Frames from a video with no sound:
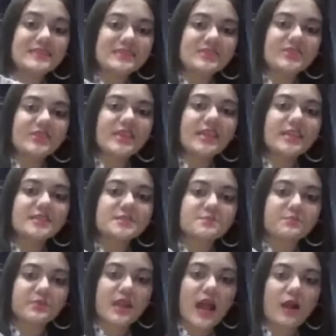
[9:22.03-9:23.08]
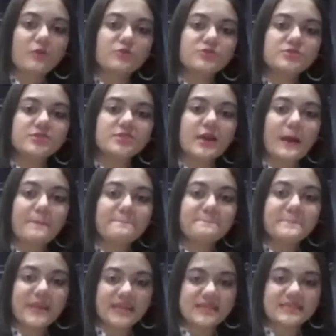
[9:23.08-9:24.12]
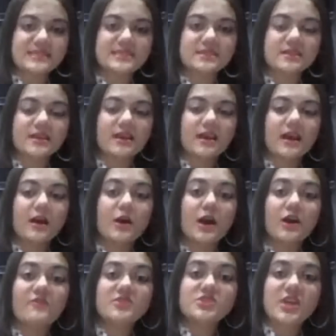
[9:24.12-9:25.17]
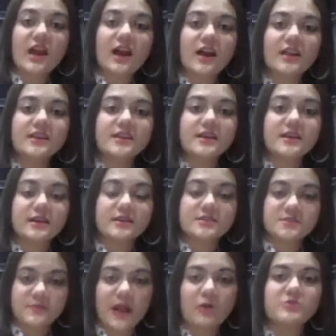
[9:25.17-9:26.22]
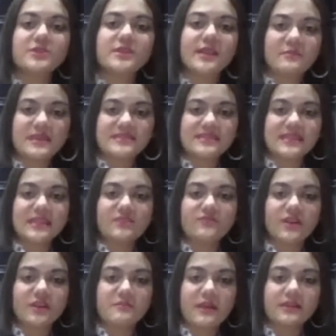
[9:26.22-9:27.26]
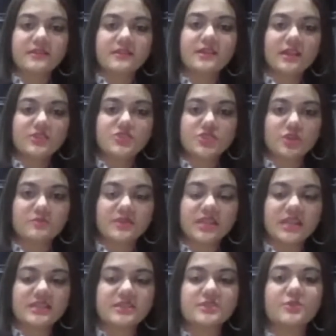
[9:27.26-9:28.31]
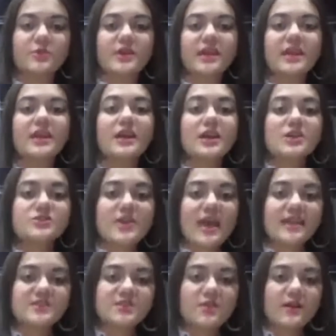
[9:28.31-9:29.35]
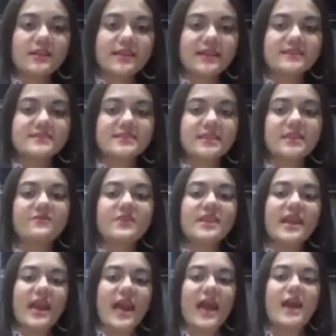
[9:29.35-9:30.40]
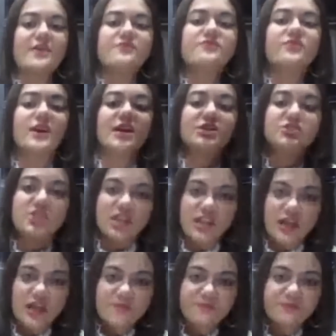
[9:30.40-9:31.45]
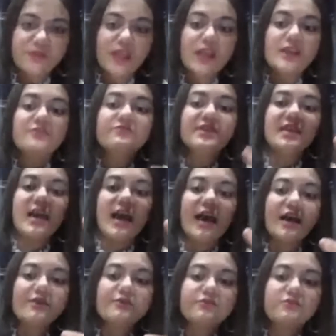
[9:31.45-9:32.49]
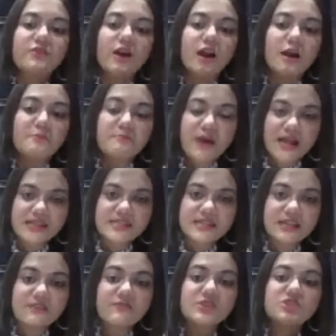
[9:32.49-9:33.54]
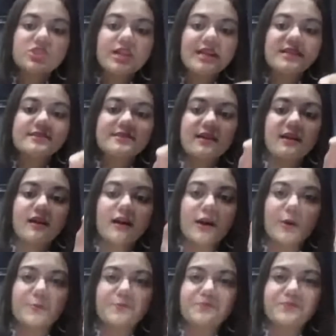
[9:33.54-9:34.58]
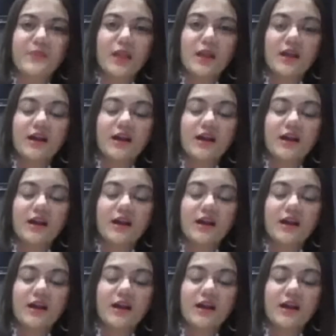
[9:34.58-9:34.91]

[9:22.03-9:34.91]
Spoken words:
3 sprout mixed, which are sprouted and basically fermented and germinated. Okay, so as you all can see, we have chana, we have mut, which is long